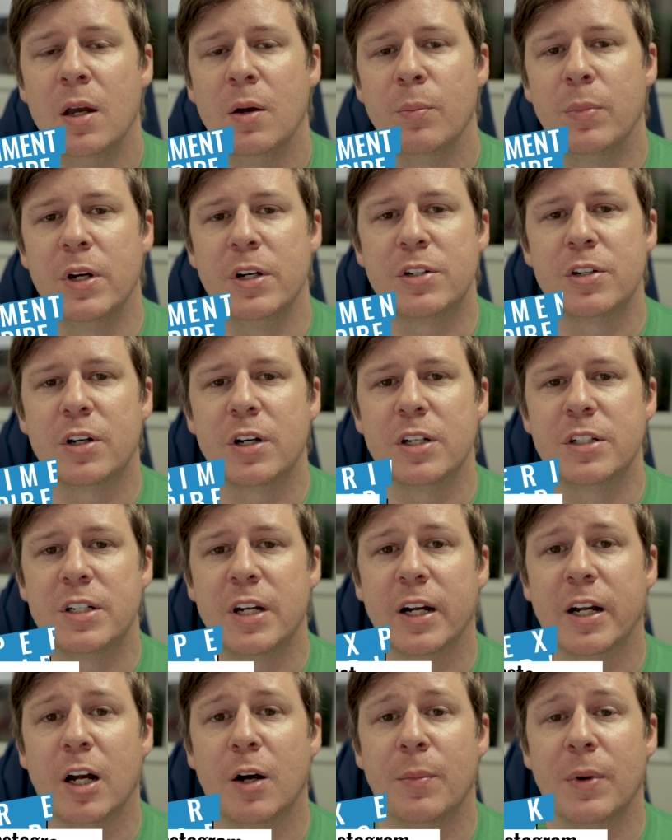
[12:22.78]
Be sure to
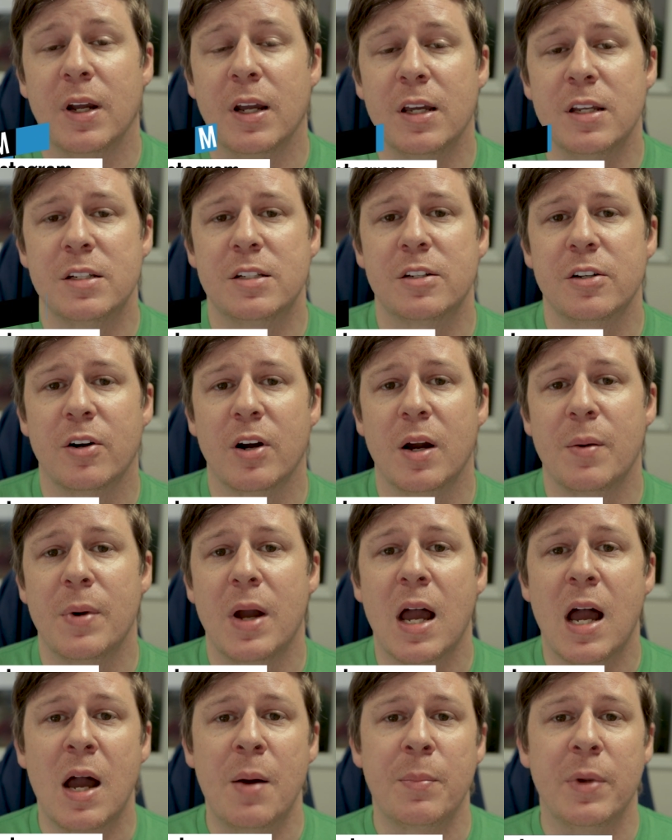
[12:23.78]
check out my
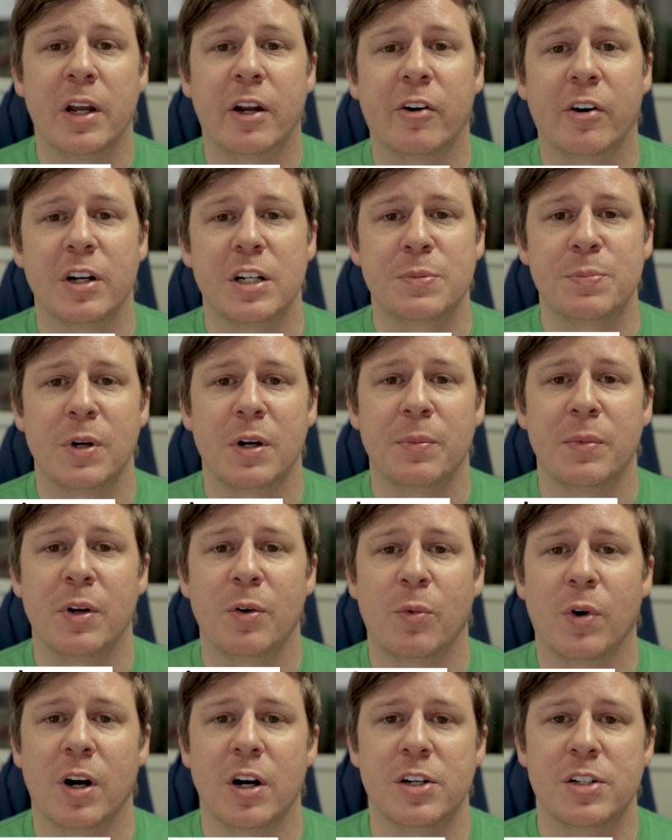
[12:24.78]
Instagram
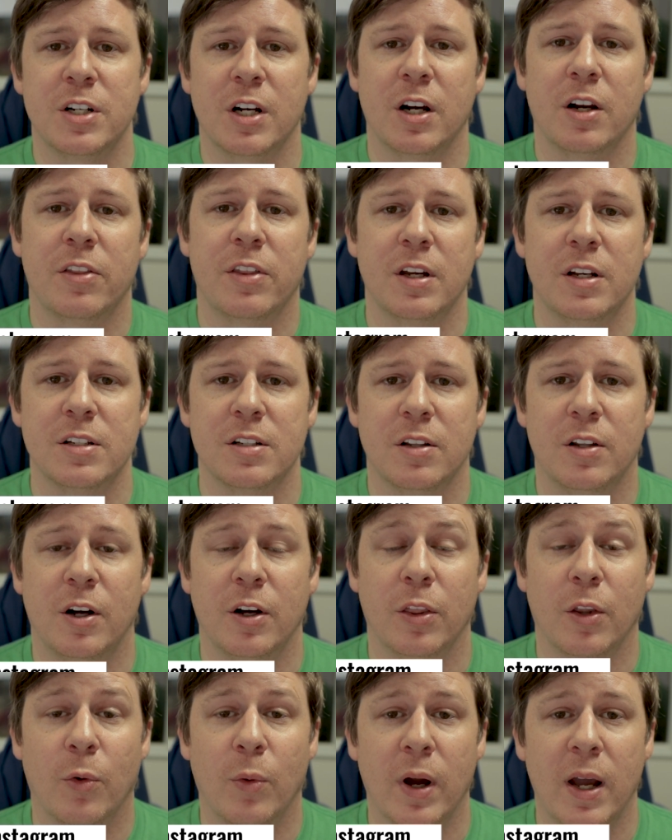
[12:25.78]
@MakerExperiment where I share things
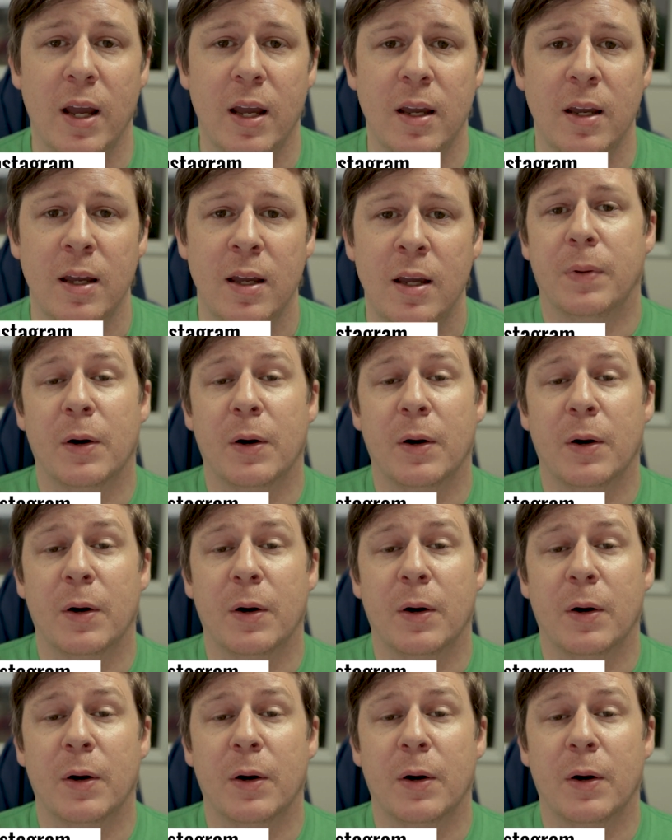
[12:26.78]
along the way.